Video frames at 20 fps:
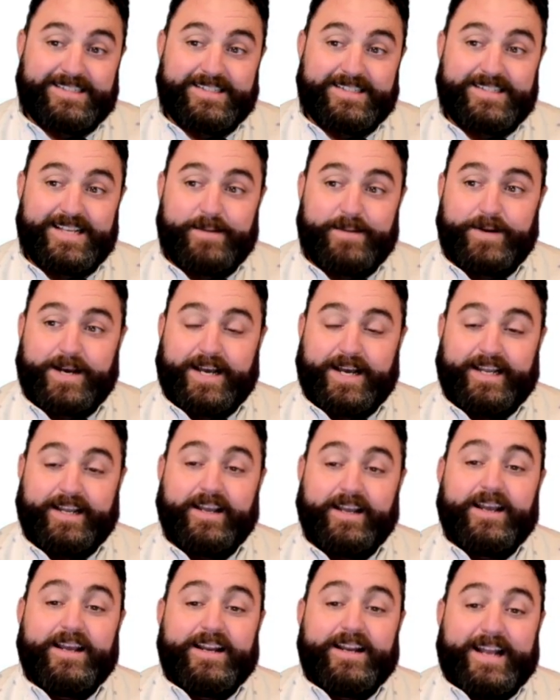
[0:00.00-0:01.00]
Semi.
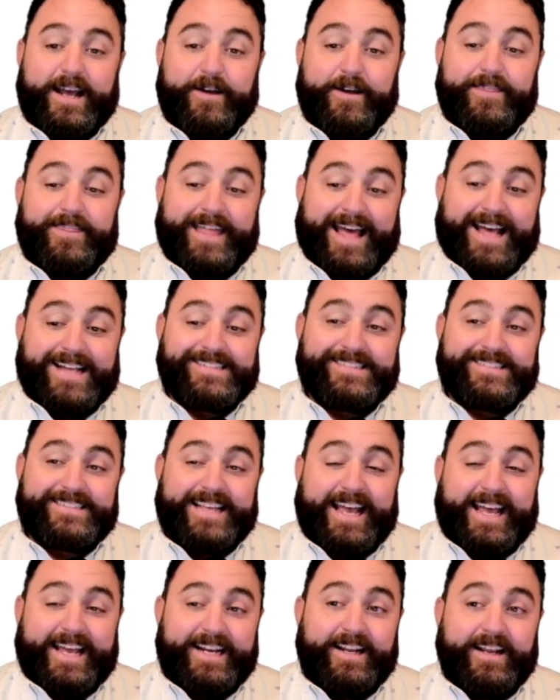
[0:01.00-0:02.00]
Now, that
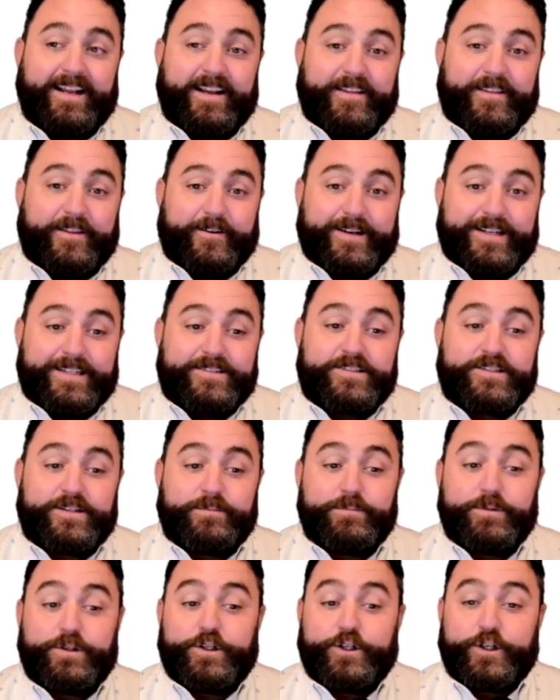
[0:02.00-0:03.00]
said, there is
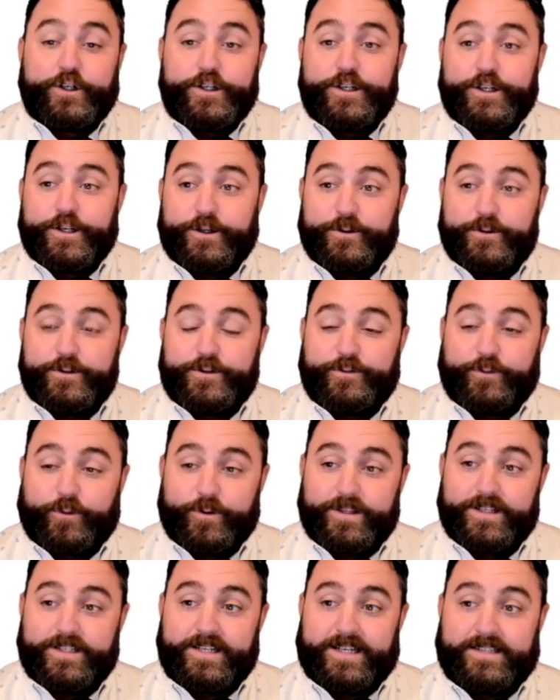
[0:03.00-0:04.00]
some good news
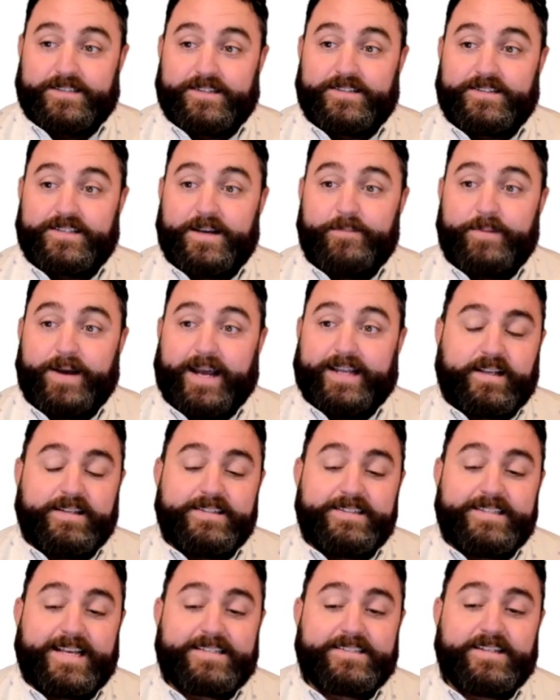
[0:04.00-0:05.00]
for the Tesla Semi.
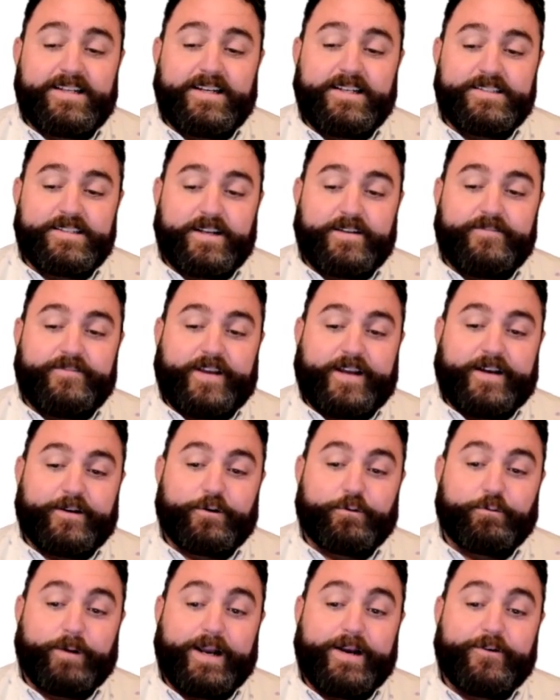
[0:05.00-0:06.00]
Tesla has unveiled
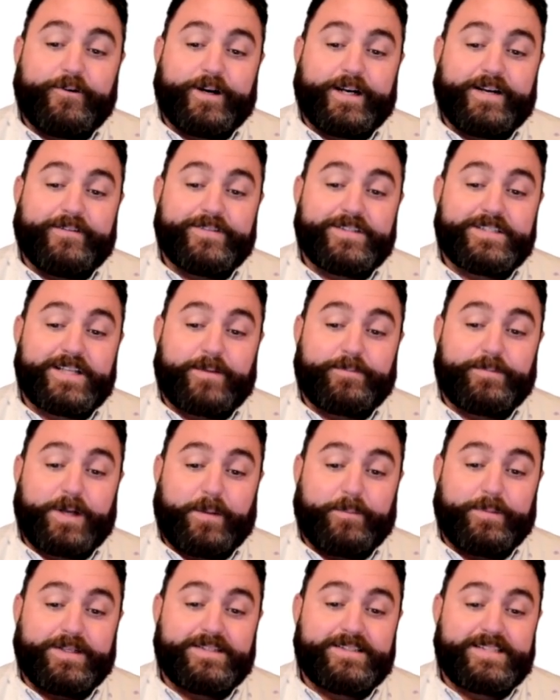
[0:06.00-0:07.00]
a rendering of its
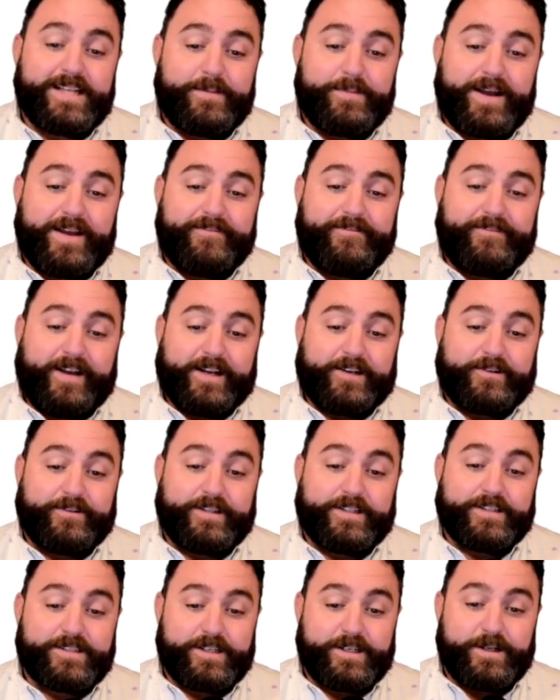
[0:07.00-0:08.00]
upcoming Semi factory
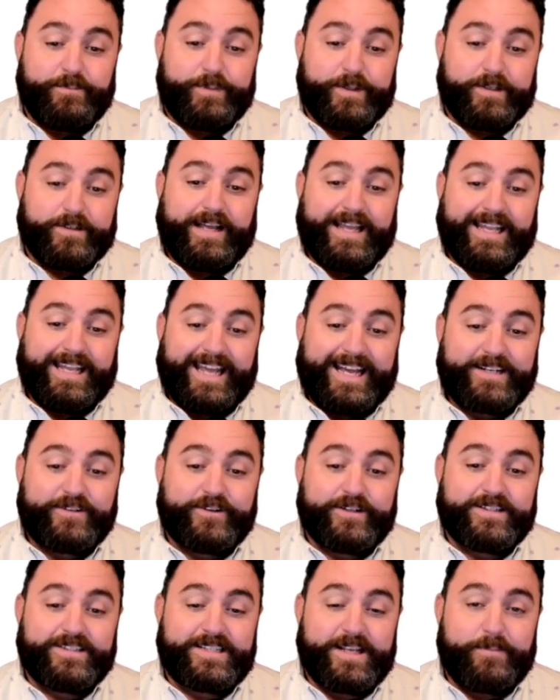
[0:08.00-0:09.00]
that's going to build
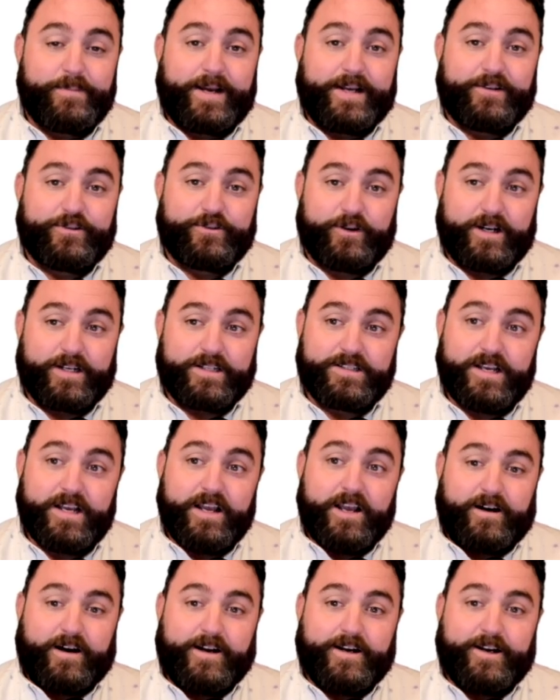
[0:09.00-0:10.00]
electric Semi trucks
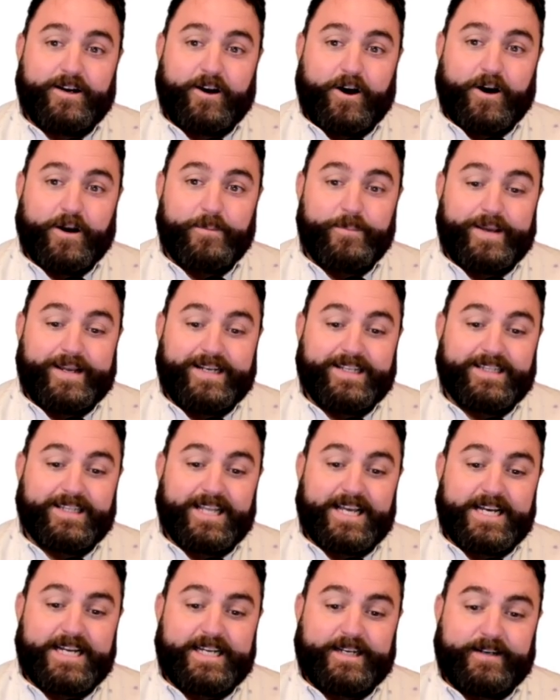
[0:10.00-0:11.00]
on an automated
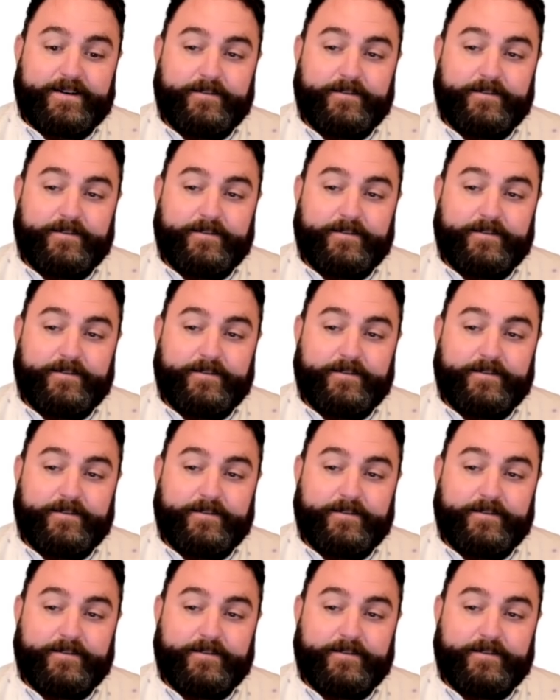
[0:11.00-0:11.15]
line.